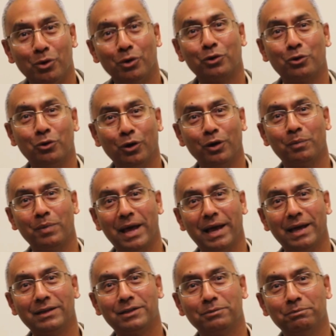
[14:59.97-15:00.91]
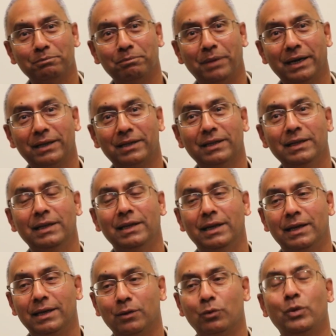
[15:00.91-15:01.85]
more coal plants, but
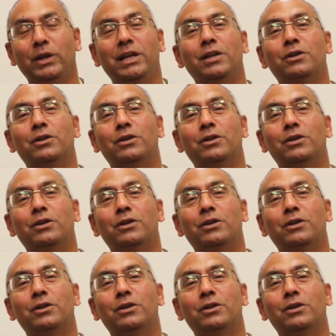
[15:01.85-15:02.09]
we